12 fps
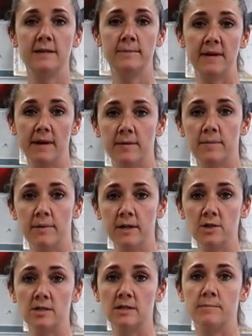to be able to
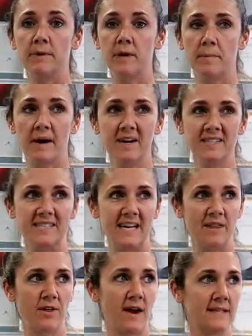purchase bookmarks, and
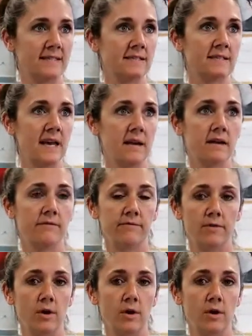I thought instead of